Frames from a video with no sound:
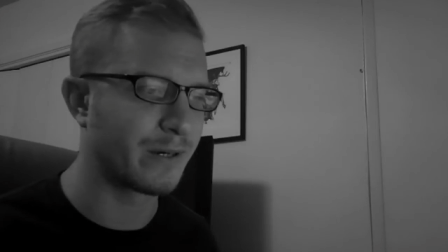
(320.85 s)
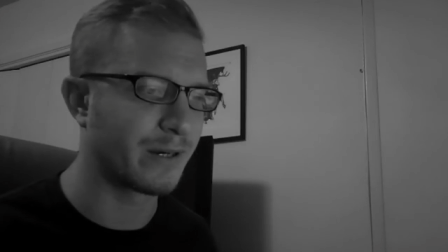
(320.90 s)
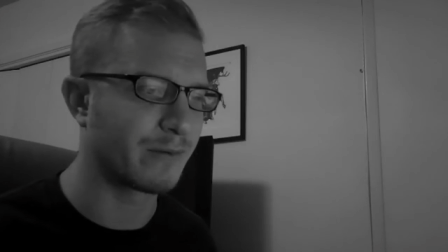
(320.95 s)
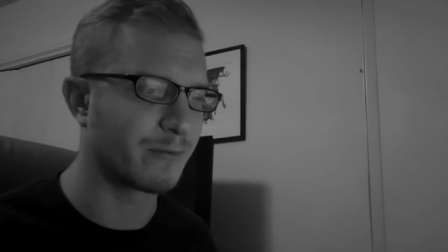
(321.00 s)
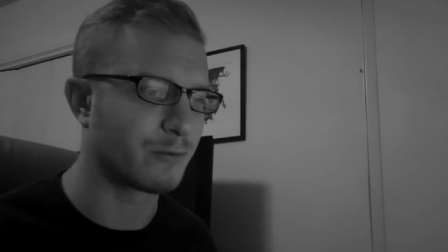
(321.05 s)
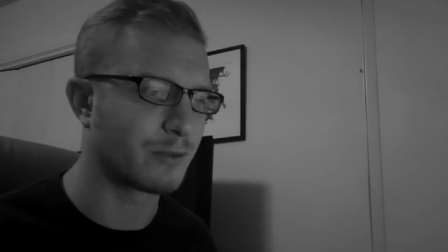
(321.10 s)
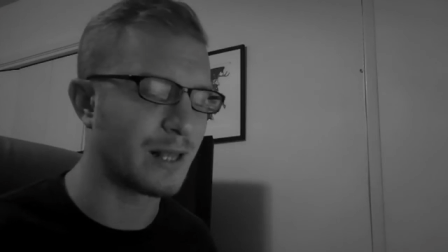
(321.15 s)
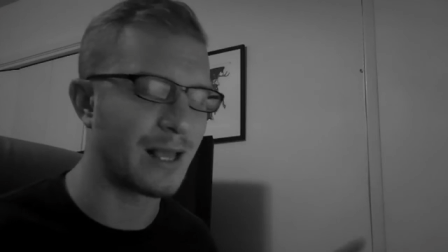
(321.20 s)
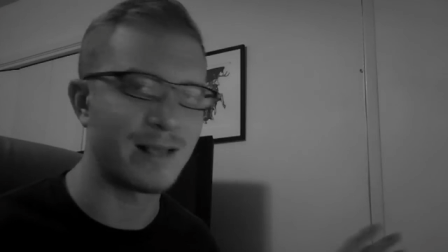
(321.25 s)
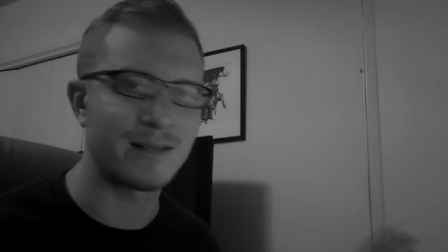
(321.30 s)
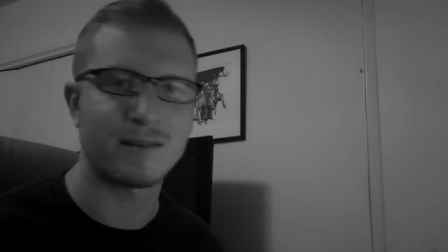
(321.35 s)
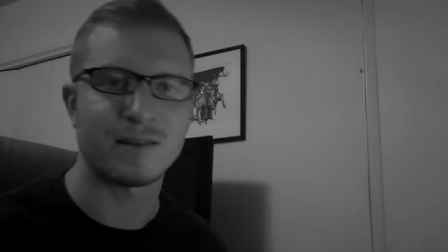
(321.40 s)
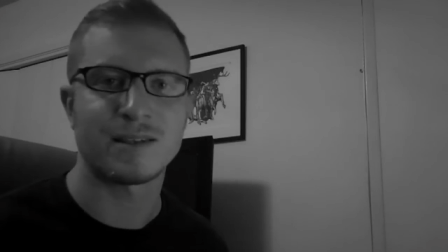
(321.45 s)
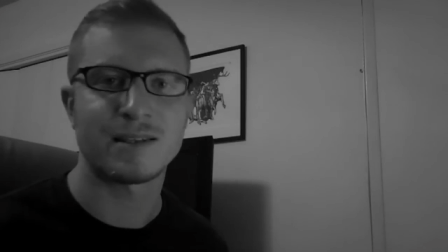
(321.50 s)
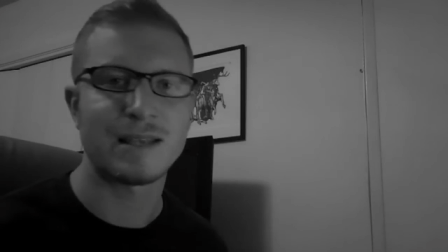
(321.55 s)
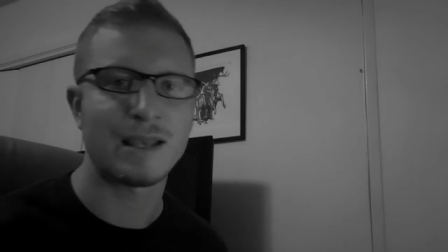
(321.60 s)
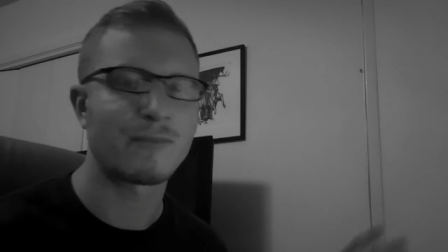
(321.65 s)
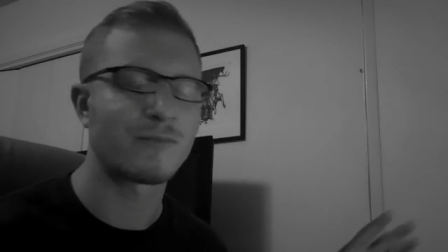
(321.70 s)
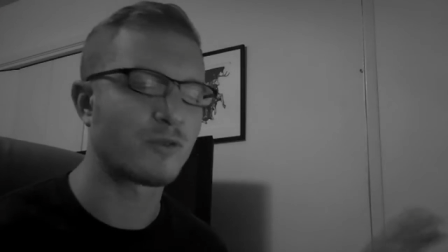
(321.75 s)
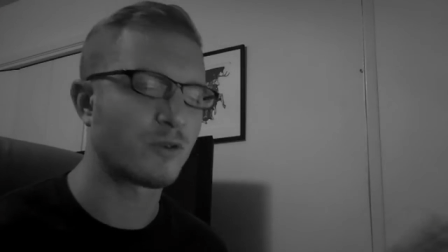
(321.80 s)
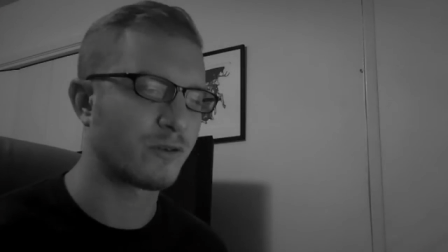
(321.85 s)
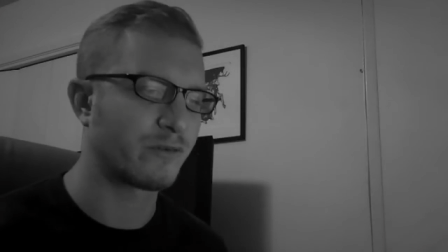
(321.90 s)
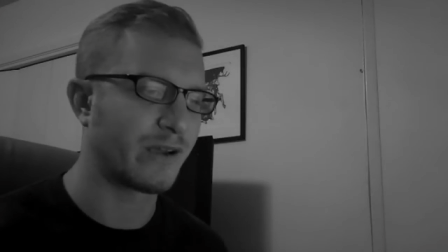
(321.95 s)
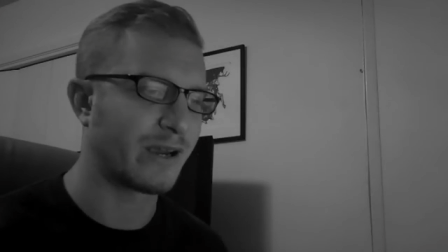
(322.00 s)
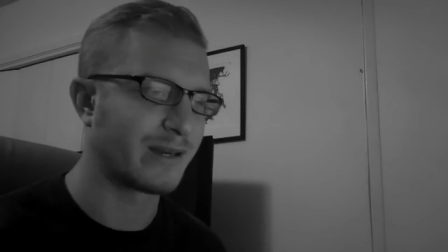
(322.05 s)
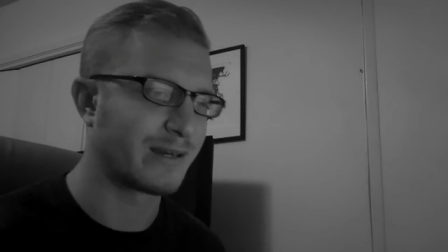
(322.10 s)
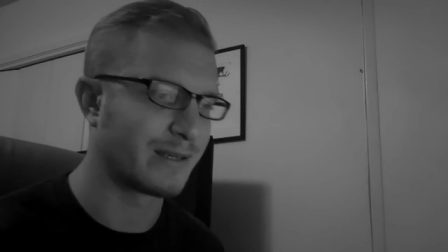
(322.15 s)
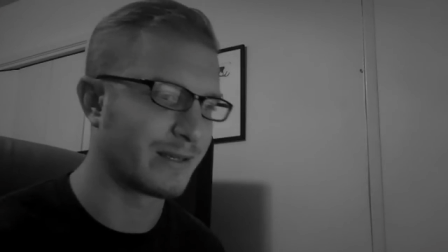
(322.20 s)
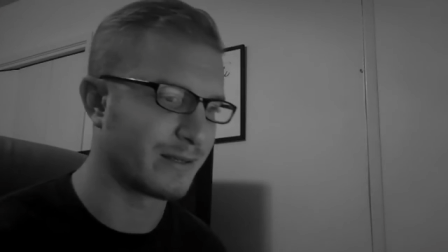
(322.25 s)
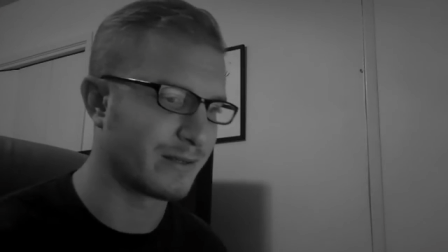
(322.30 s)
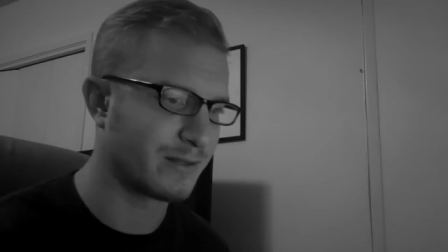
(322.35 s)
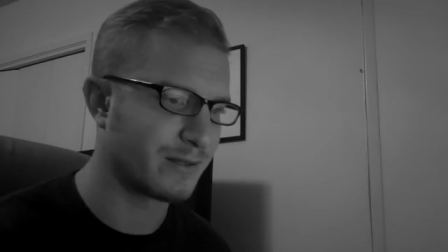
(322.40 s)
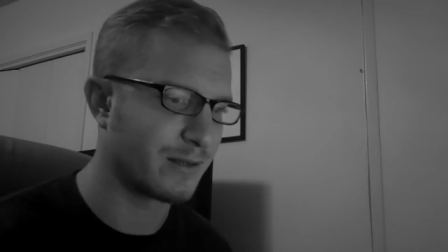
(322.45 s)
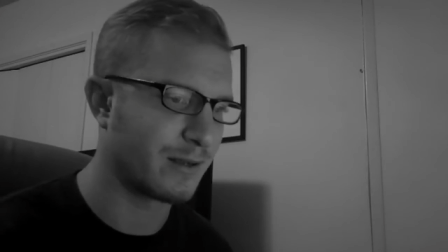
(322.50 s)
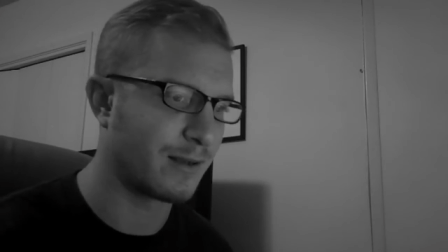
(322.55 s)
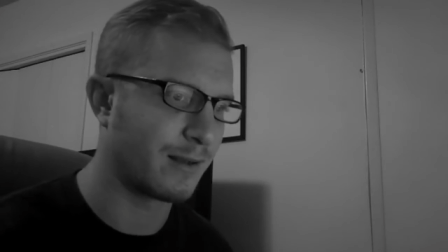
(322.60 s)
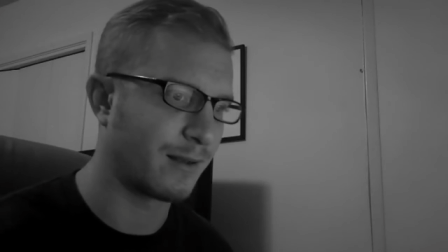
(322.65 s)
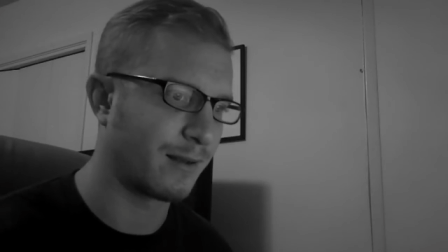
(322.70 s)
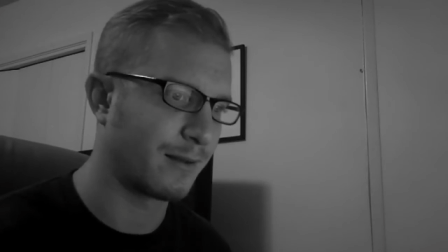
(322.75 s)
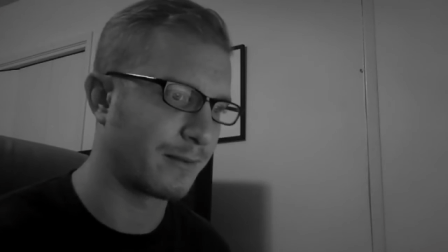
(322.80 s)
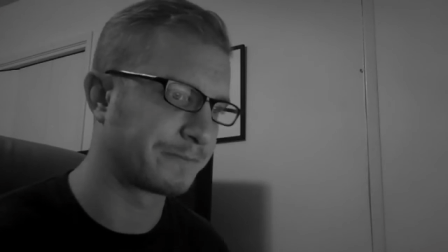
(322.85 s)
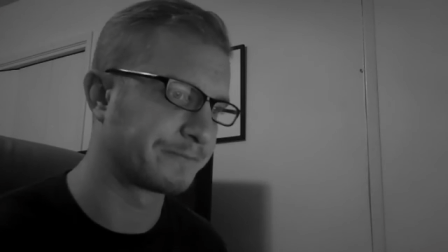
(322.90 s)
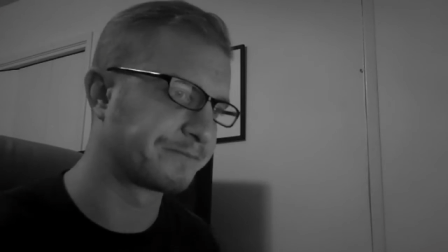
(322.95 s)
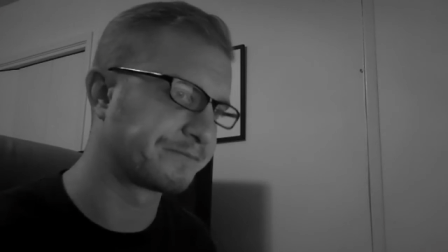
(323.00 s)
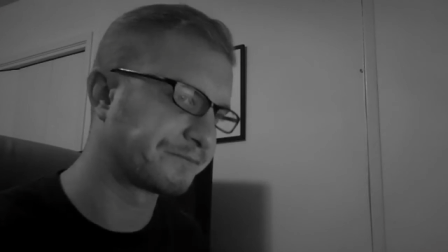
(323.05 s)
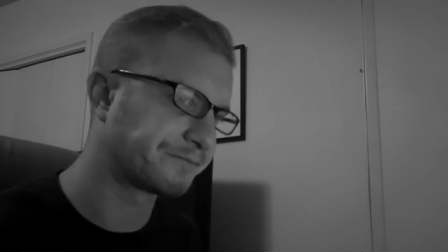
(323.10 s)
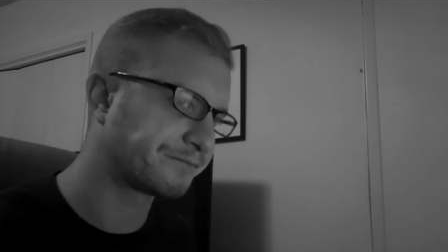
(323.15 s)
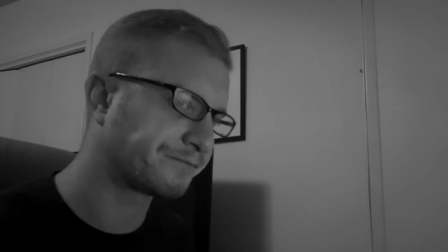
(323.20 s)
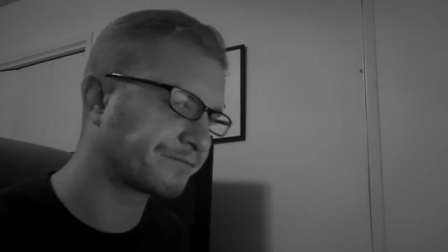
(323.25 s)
but it relies on the same sort of ideas. Um,